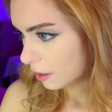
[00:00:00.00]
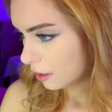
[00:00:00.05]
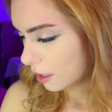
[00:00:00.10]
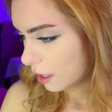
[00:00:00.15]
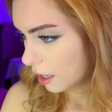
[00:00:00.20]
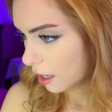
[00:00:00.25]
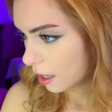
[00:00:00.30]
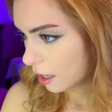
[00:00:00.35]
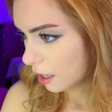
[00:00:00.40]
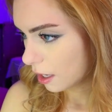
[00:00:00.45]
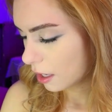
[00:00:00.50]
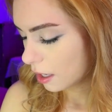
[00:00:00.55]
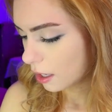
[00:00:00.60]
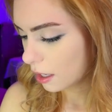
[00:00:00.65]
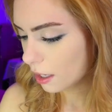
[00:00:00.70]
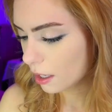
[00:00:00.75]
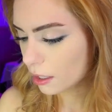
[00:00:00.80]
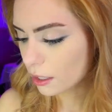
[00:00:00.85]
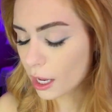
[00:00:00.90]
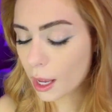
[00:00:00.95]

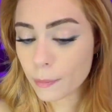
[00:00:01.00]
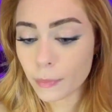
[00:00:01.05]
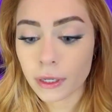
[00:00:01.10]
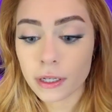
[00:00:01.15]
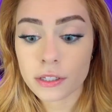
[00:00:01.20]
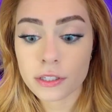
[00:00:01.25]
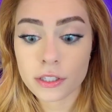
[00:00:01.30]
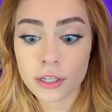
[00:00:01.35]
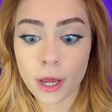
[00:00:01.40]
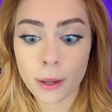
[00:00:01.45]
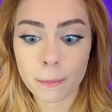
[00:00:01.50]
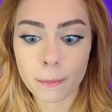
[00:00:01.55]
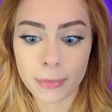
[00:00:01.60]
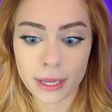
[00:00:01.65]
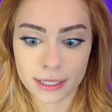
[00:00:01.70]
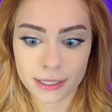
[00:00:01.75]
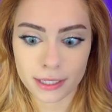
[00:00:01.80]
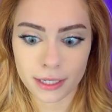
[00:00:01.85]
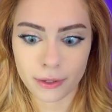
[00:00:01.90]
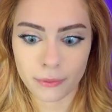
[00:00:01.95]
And I'm going to stop
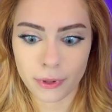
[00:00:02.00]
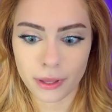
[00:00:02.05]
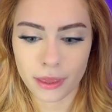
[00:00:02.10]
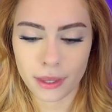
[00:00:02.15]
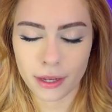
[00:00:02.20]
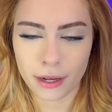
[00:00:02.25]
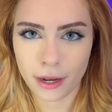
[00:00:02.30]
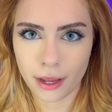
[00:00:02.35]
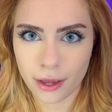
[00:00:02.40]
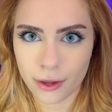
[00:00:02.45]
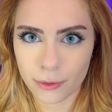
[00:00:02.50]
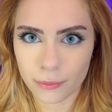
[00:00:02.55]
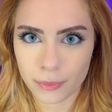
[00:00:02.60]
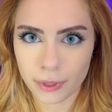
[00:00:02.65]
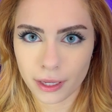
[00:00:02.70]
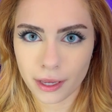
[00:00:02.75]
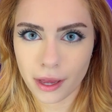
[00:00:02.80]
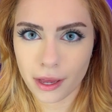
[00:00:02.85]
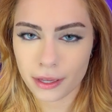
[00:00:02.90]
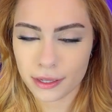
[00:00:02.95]
messing with it now
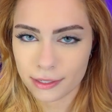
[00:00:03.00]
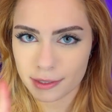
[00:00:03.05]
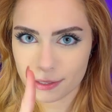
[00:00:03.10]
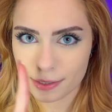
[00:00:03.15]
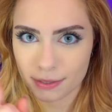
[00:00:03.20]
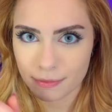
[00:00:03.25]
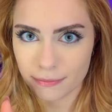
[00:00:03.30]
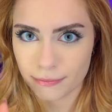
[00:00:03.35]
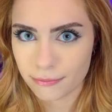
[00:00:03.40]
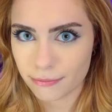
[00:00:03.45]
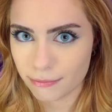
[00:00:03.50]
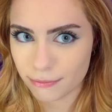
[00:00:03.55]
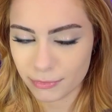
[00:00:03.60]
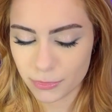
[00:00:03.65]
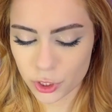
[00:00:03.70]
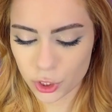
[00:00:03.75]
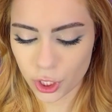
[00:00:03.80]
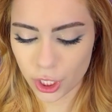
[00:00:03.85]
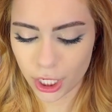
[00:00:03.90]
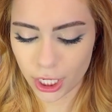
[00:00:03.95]
because
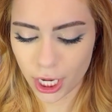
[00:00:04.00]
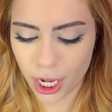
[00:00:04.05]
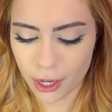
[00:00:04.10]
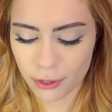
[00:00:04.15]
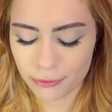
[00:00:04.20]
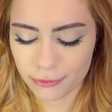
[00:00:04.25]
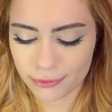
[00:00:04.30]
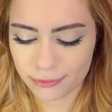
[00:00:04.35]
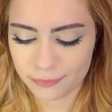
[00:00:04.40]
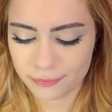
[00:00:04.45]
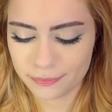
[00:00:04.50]
it's good enough.